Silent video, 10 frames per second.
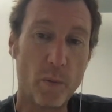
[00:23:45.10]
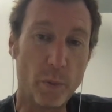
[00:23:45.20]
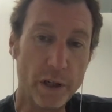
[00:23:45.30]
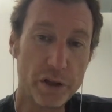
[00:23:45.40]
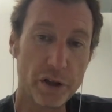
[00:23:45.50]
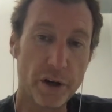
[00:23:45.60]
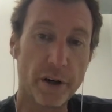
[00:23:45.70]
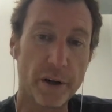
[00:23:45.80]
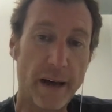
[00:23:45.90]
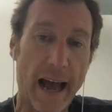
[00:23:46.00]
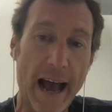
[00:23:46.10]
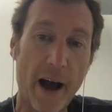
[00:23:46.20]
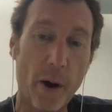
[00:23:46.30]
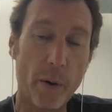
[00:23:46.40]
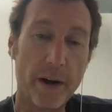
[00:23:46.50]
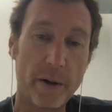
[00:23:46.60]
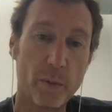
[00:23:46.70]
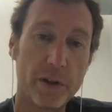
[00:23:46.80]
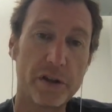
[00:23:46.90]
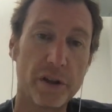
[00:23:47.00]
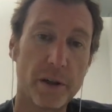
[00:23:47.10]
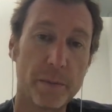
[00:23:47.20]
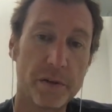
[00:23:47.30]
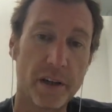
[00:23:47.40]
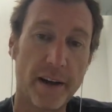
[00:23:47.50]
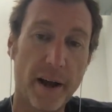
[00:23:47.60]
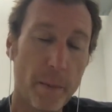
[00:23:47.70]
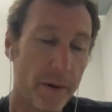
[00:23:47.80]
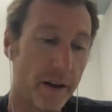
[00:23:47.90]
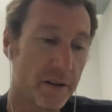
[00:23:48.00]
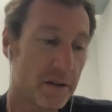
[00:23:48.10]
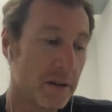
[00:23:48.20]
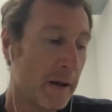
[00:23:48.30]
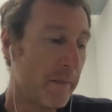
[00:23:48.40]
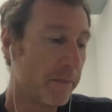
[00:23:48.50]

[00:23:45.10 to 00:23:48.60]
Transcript: which or how, and which herbs can help us